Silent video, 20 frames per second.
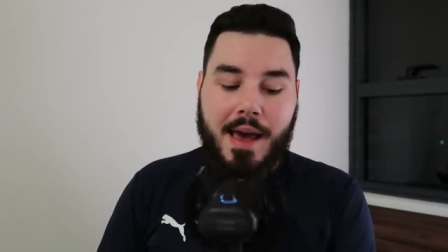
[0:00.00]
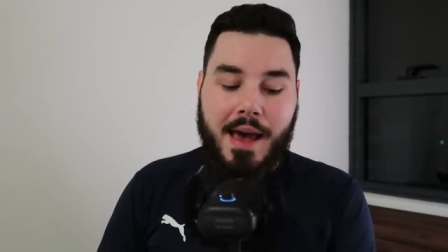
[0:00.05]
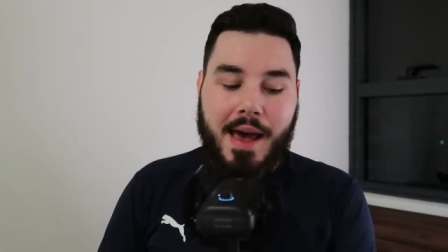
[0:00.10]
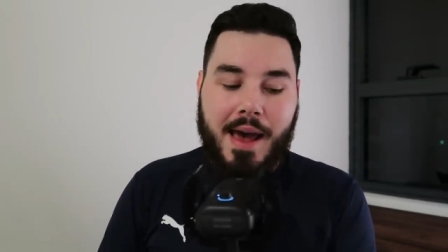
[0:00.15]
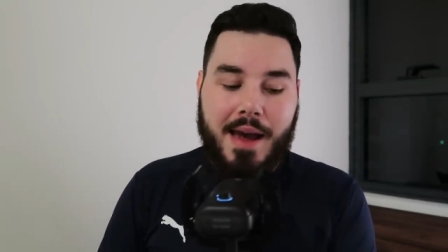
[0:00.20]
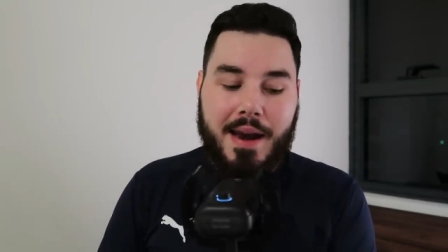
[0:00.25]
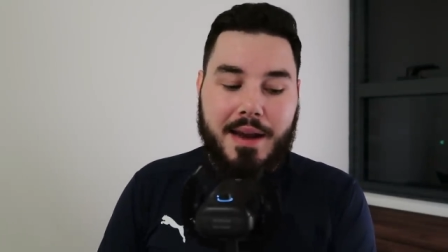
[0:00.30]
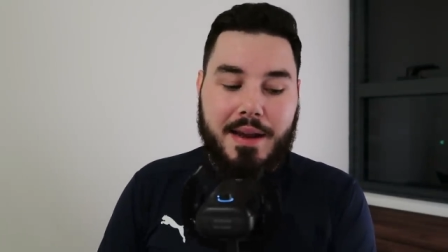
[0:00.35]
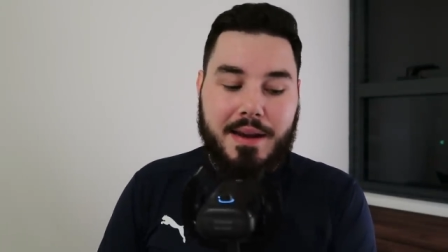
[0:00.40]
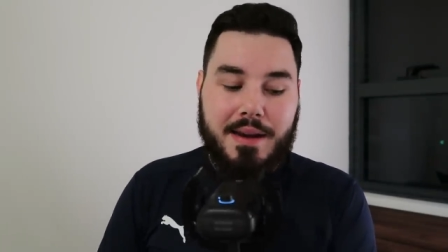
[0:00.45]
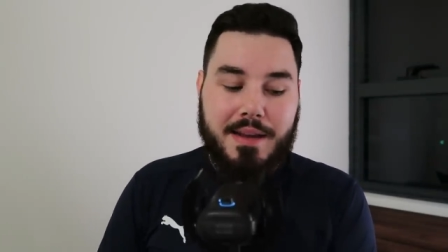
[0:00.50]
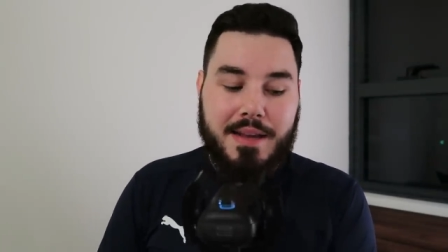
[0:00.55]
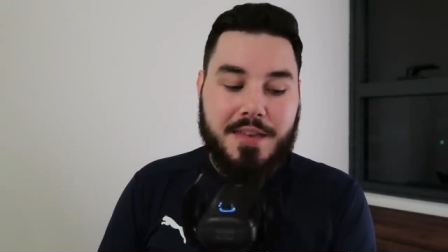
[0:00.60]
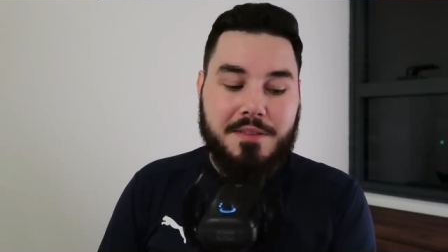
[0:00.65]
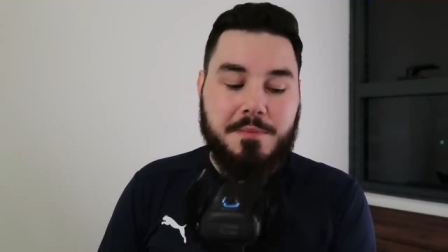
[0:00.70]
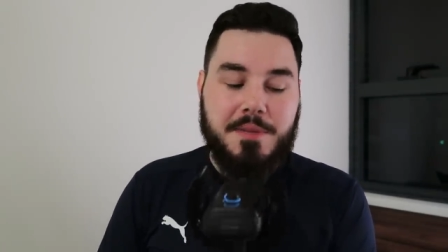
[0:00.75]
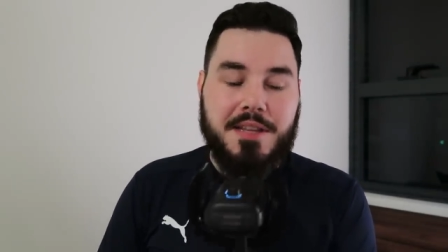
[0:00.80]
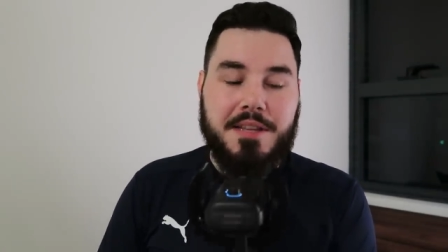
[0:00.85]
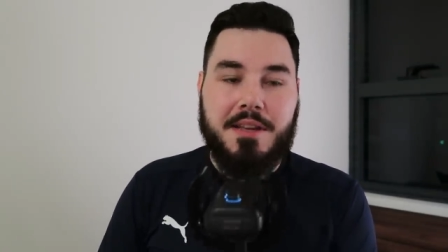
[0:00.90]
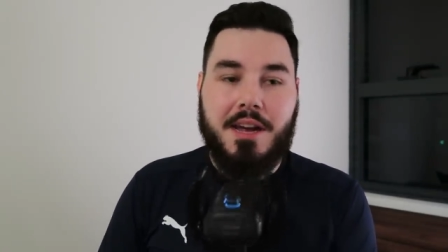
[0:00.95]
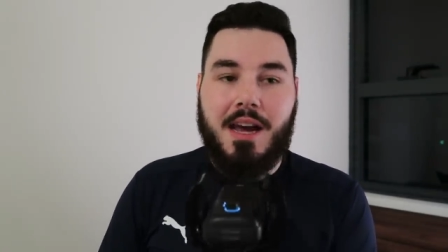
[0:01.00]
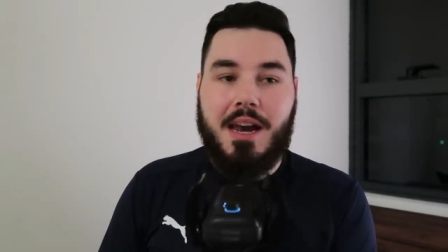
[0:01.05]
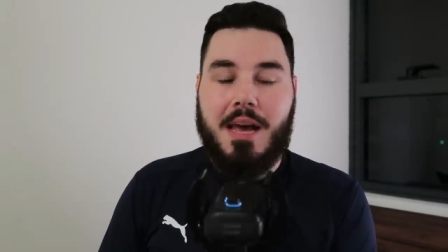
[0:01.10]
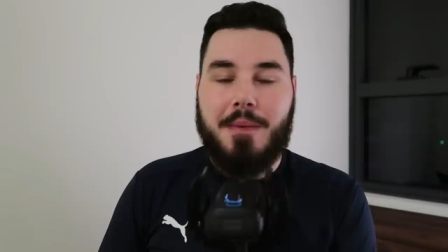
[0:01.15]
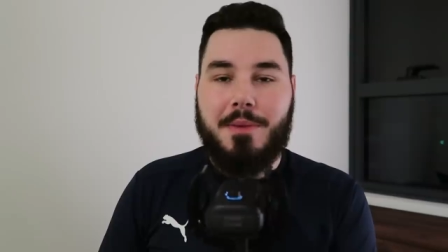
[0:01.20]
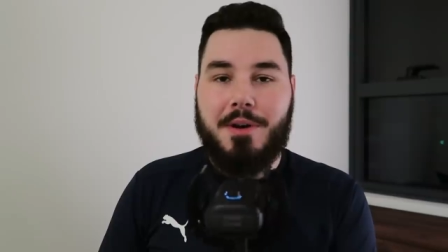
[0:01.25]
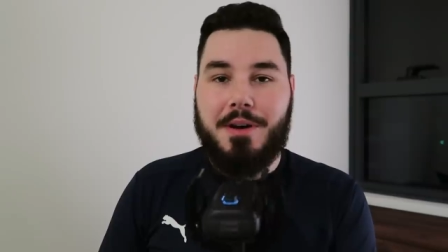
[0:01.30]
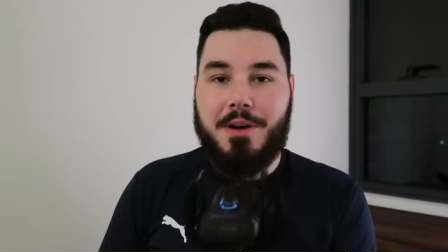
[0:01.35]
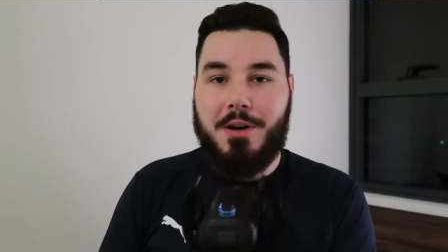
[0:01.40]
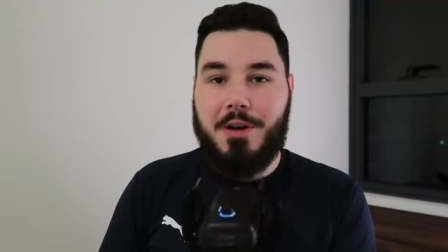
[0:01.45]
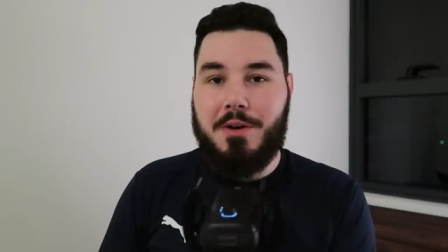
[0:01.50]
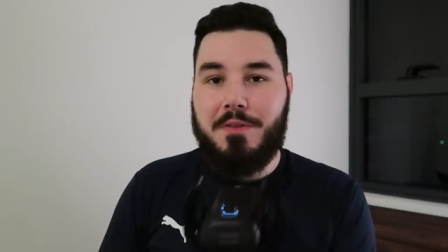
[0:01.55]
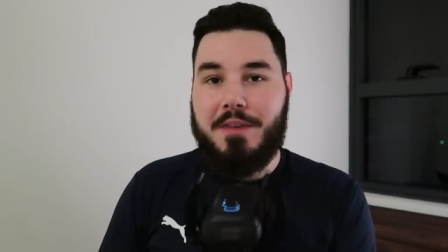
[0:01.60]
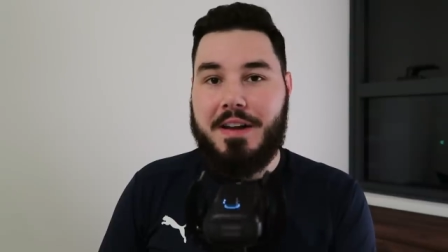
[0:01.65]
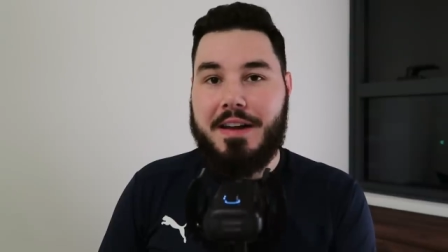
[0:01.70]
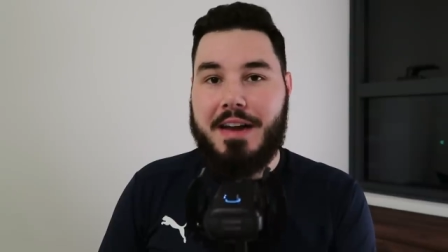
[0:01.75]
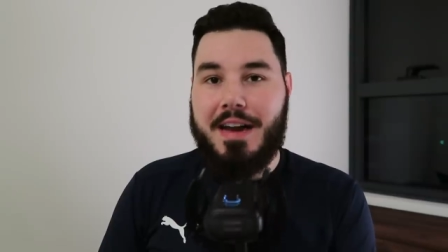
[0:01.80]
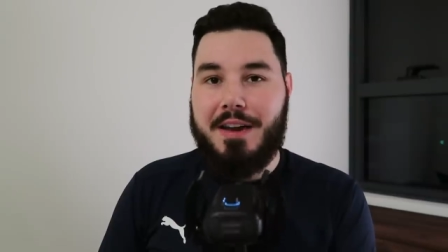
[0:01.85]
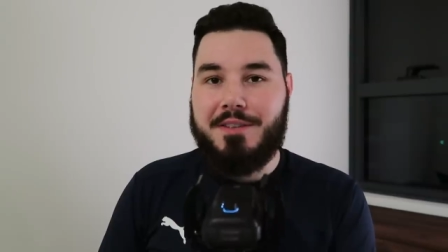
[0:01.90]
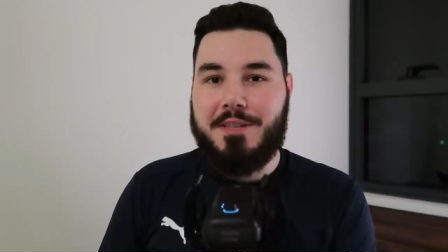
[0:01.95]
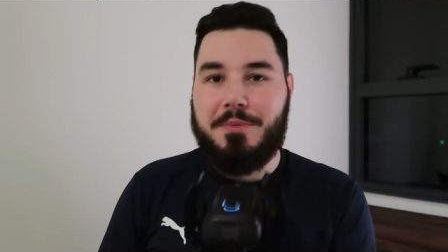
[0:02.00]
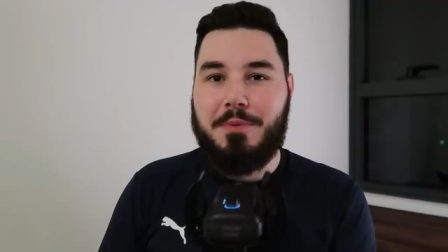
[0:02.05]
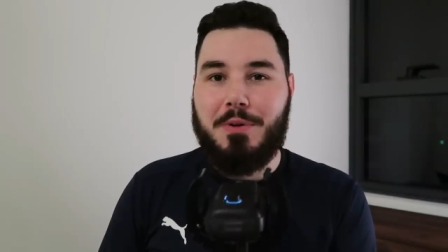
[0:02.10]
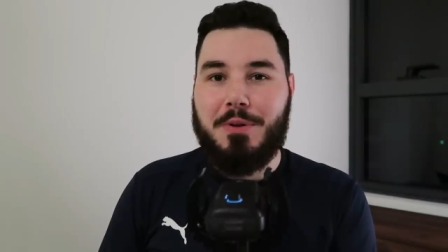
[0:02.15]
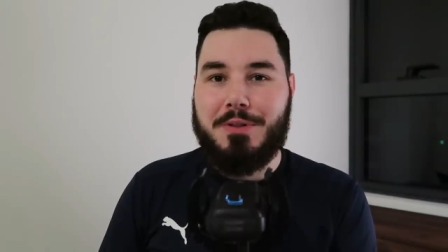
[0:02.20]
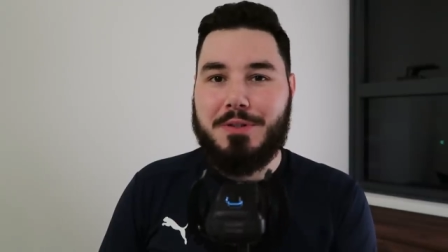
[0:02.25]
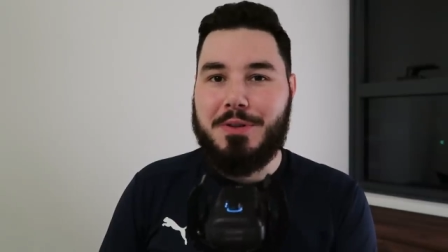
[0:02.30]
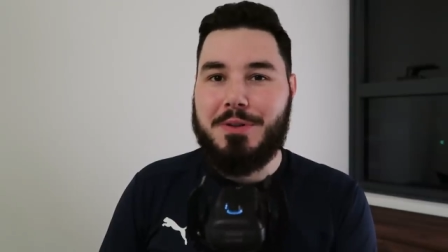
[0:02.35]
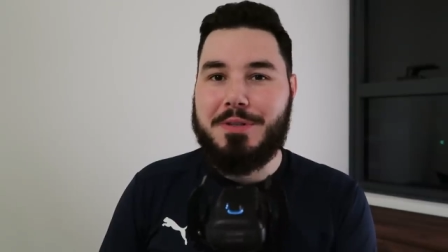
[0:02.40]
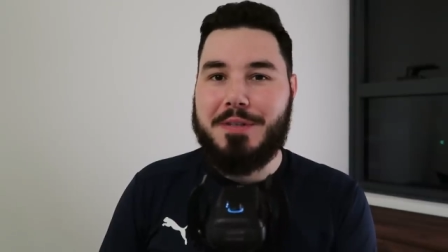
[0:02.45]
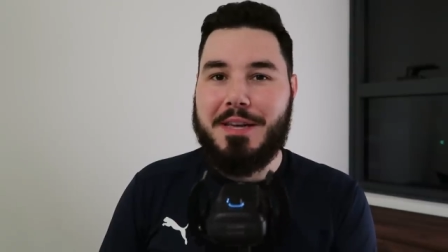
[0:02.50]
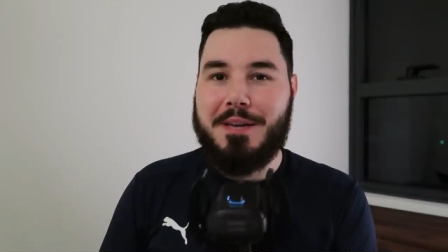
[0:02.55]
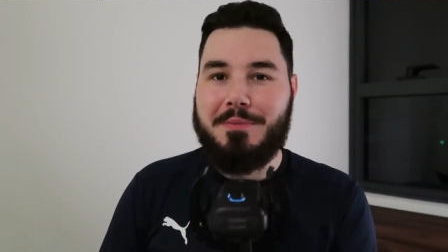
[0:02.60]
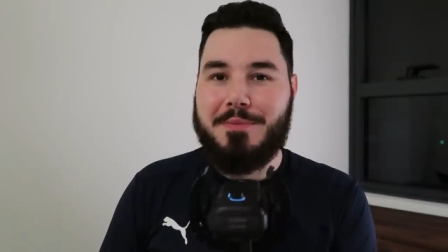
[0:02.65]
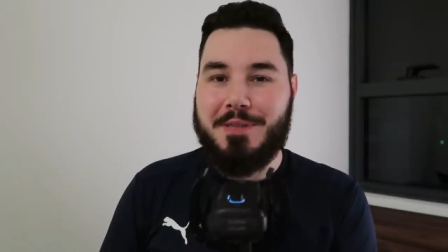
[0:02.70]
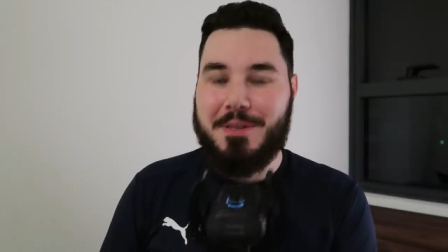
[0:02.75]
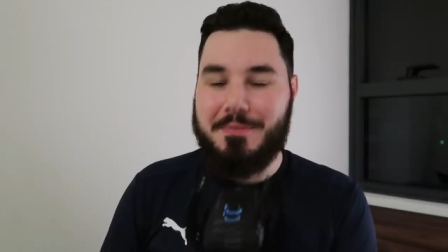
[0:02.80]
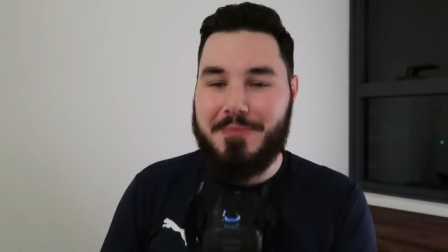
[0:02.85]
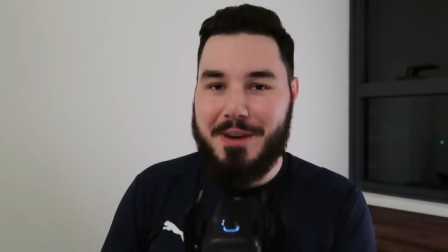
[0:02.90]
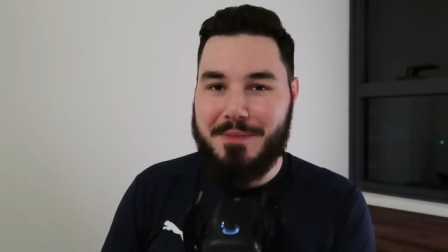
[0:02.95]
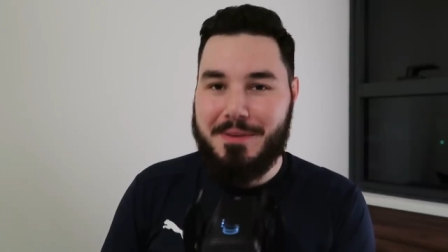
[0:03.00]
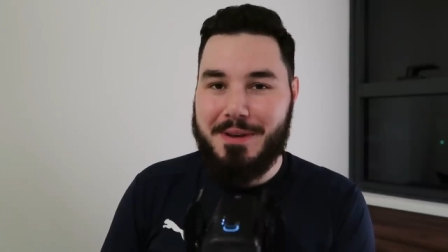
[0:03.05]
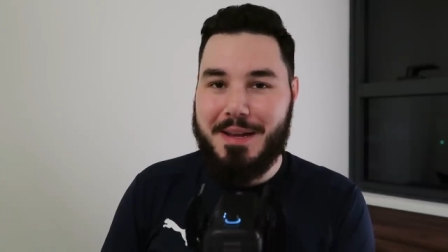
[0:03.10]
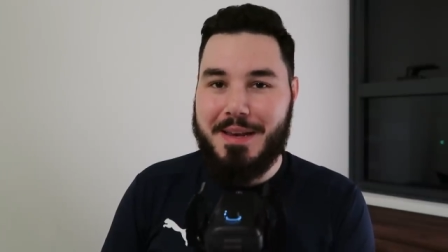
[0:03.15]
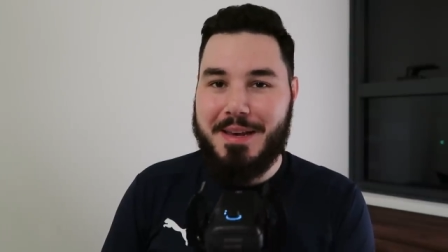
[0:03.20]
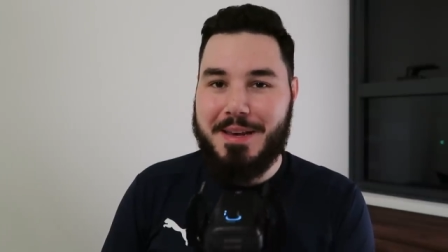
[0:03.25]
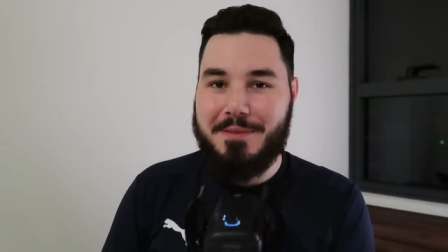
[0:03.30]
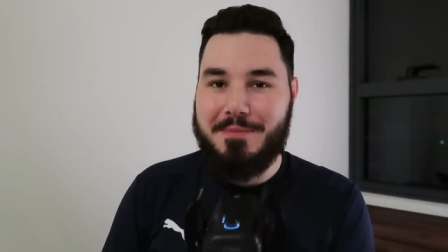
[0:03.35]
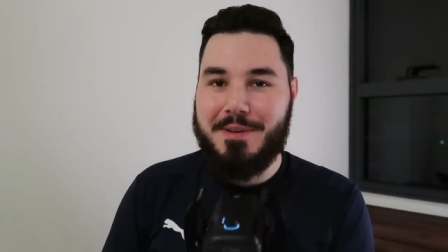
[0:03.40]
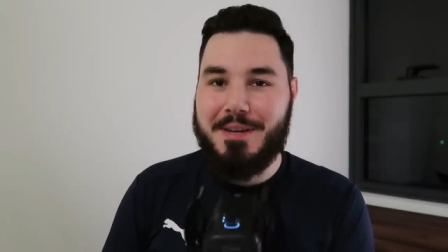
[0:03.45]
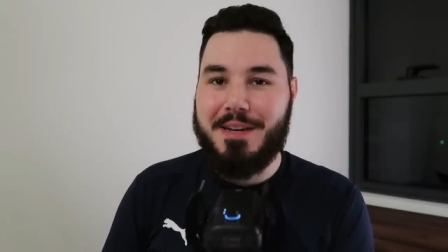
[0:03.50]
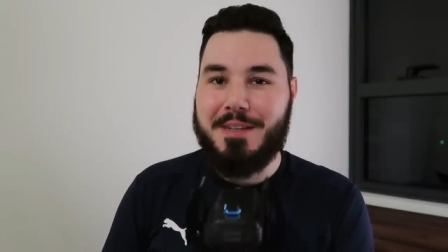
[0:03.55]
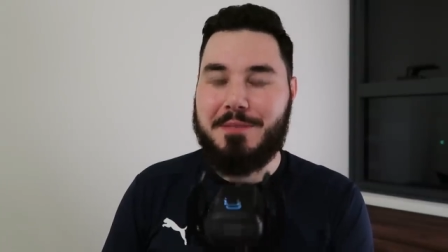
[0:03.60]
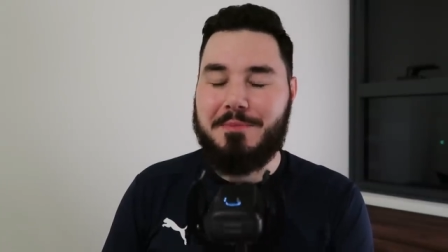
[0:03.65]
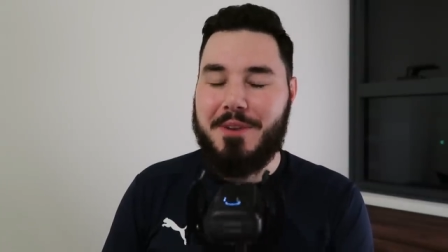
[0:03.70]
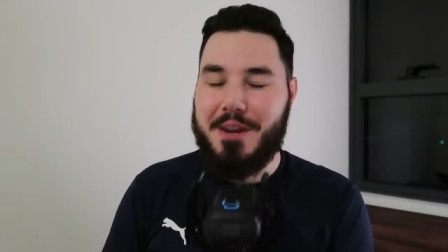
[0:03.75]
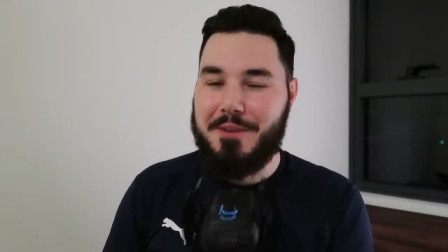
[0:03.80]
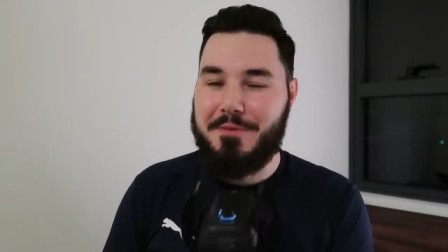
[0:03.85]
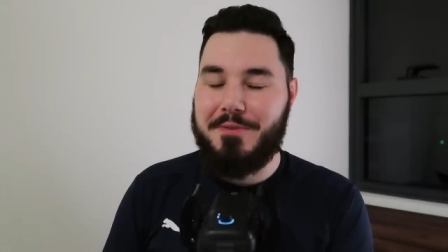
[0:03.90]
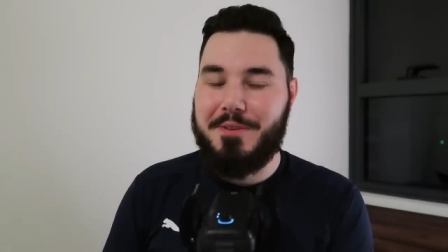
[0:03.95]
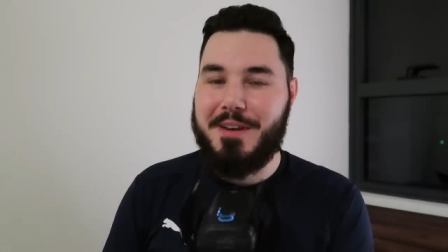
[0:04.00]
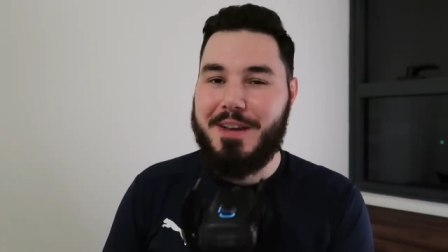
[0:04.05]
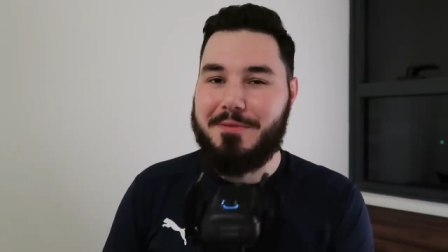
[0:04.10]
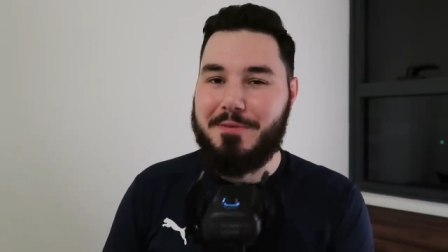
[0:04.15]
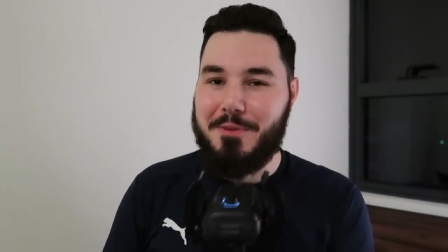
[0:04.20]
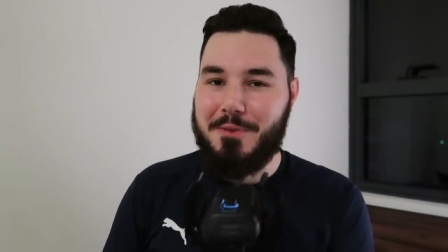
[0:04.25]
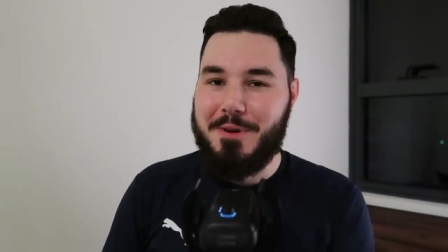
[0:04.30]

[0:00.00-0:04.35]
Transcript: and it gives me the dilemma of I now support two teams in the Premier League because Brentford have